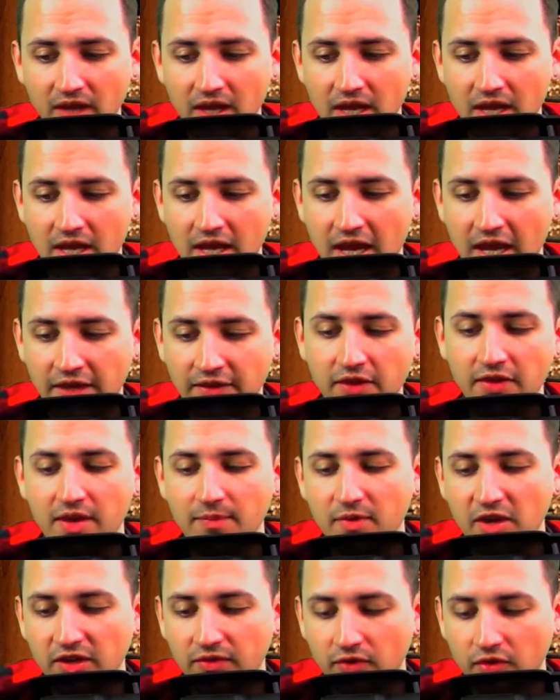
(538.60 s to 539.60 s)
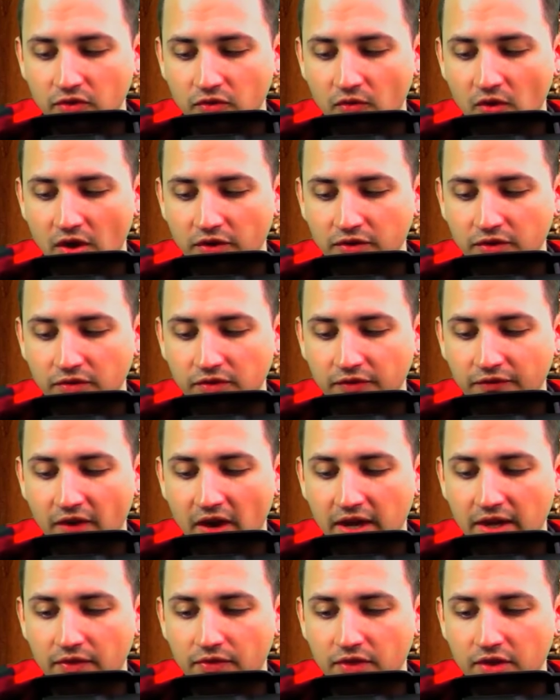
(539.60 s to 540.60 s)
And then they beat the Toronto
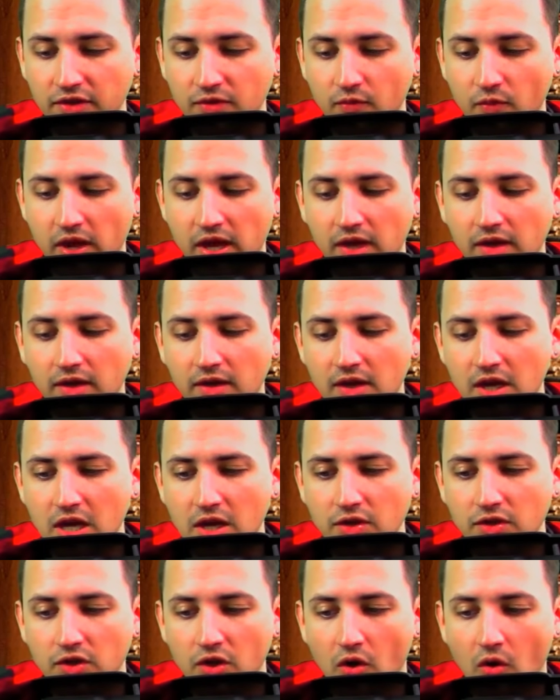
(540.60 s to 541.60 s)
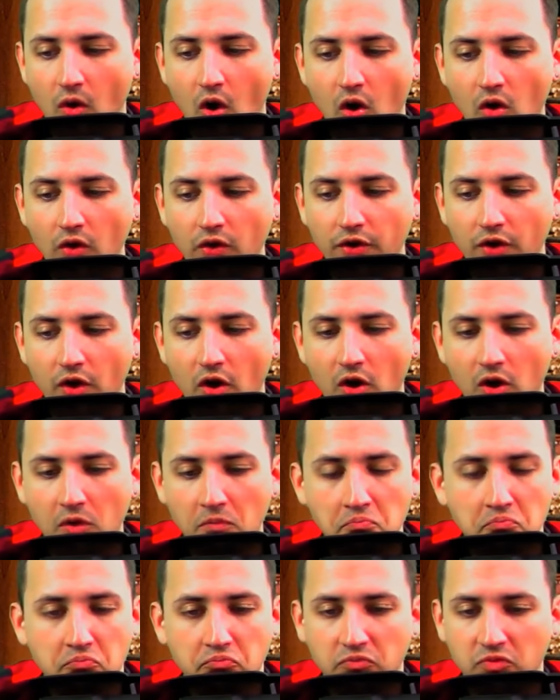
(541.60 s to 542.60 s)
Defiant this week. So all in
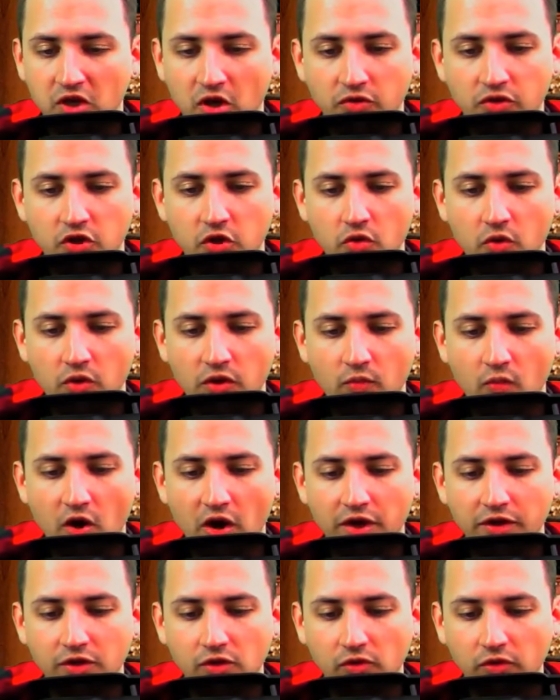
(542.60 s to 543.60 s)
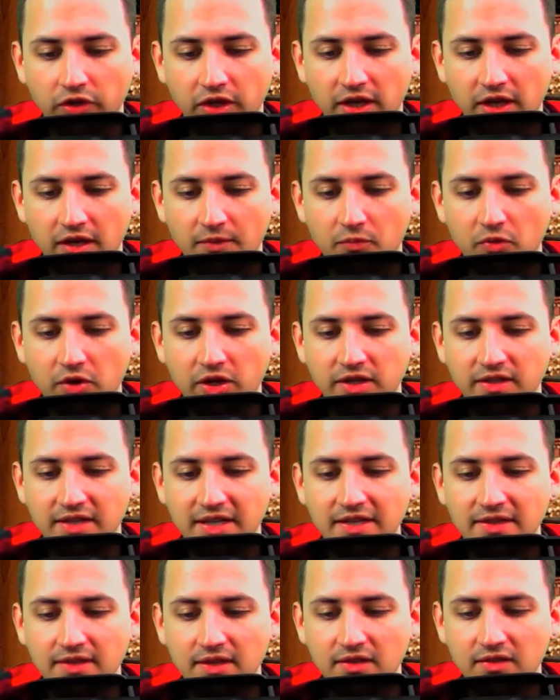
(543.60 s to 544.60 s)
all, 2-1, you're looking at a pretty
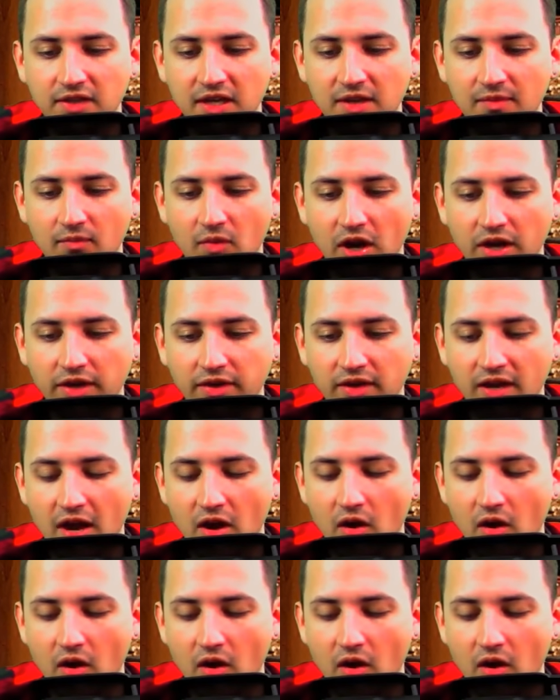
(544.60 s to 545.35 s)
decent team right now.